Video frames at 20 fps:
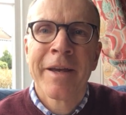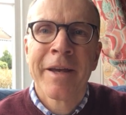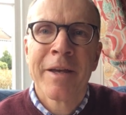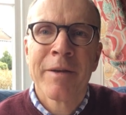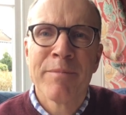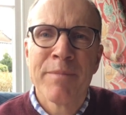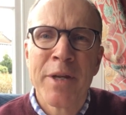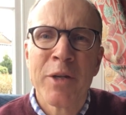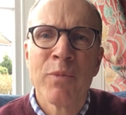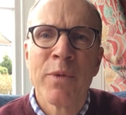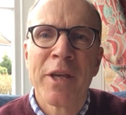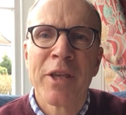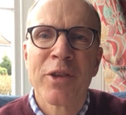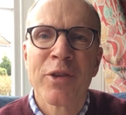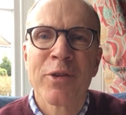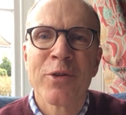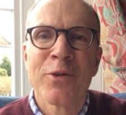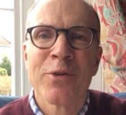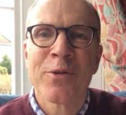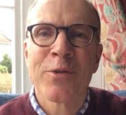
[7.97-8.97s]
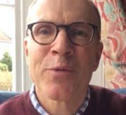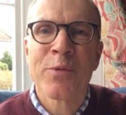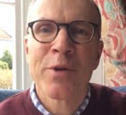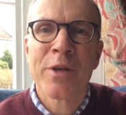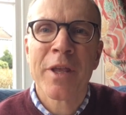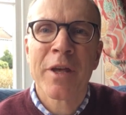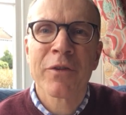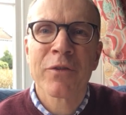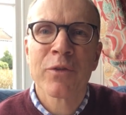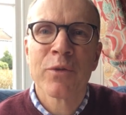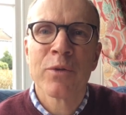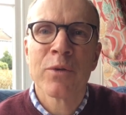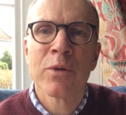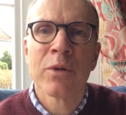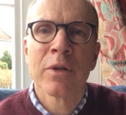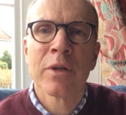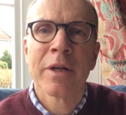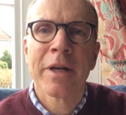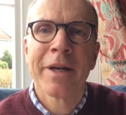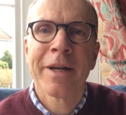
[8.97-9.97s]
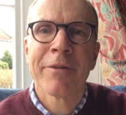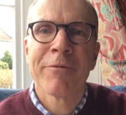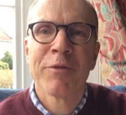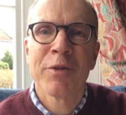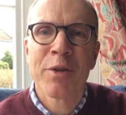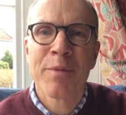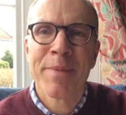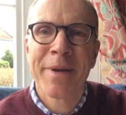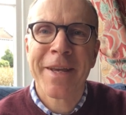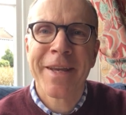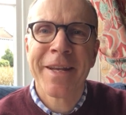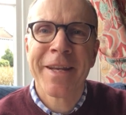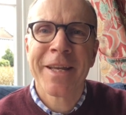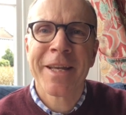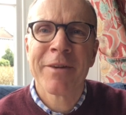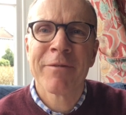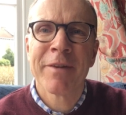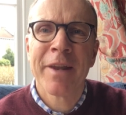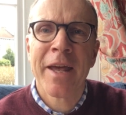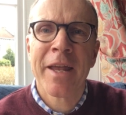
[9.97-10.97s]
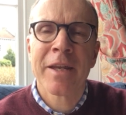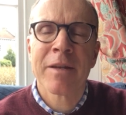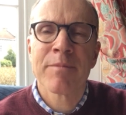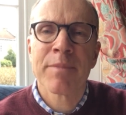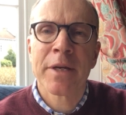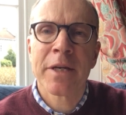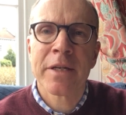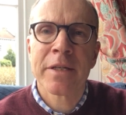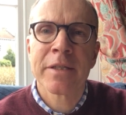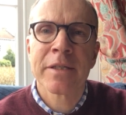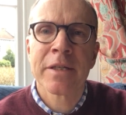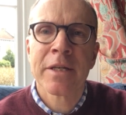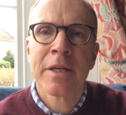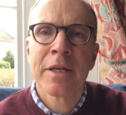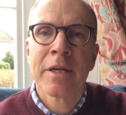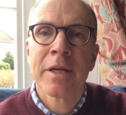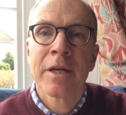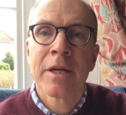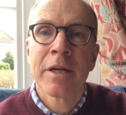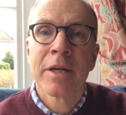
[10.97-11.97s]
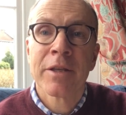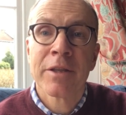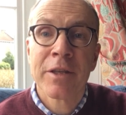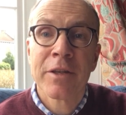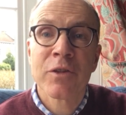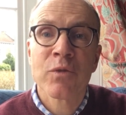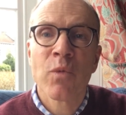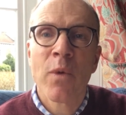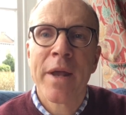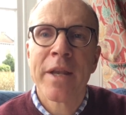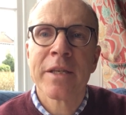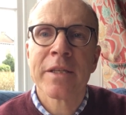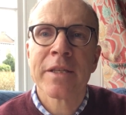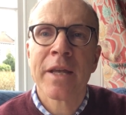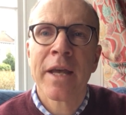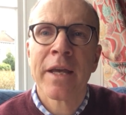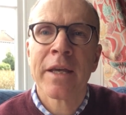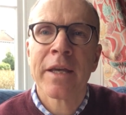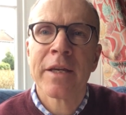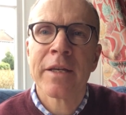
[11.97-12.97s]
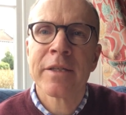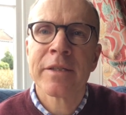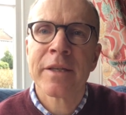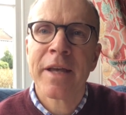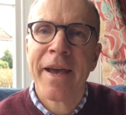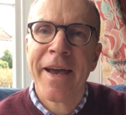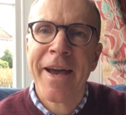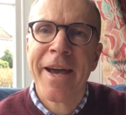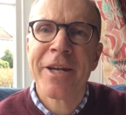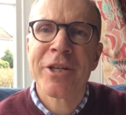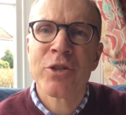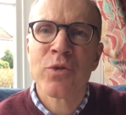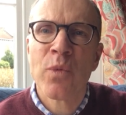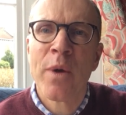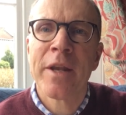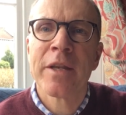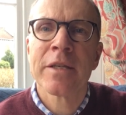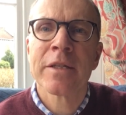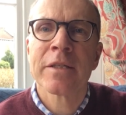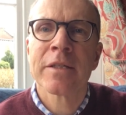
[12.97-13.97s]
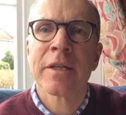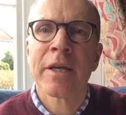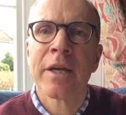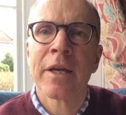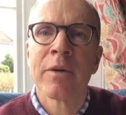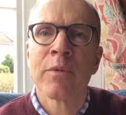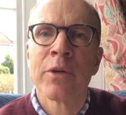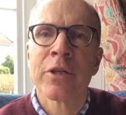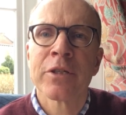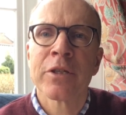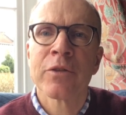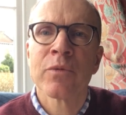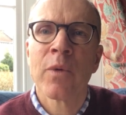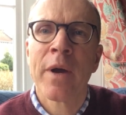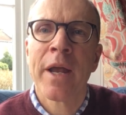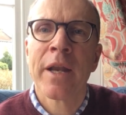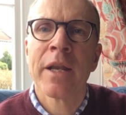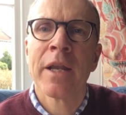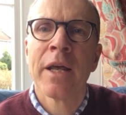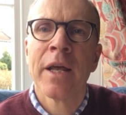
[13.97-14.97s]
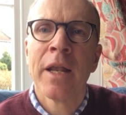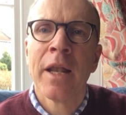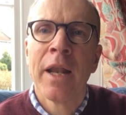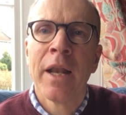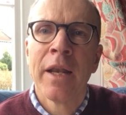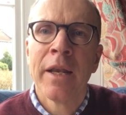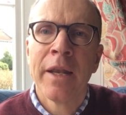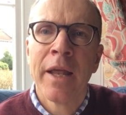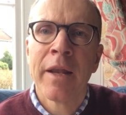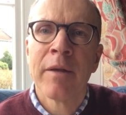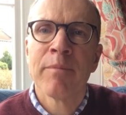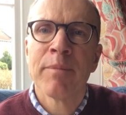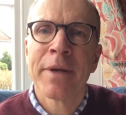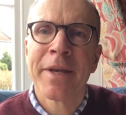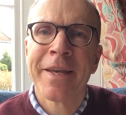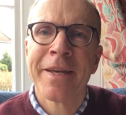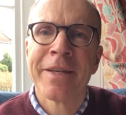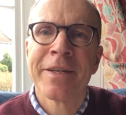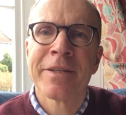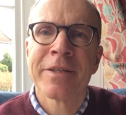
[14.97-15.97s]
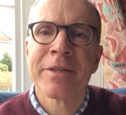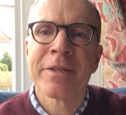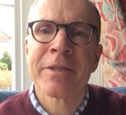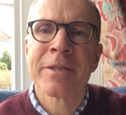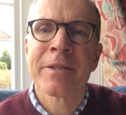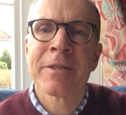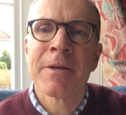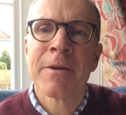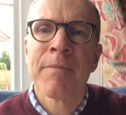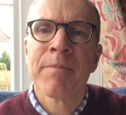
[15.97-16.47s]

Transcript: a midweek thought with us all for the beginning of Lent, because this Wednesday is Ash Wednesday, which is when Lent begins.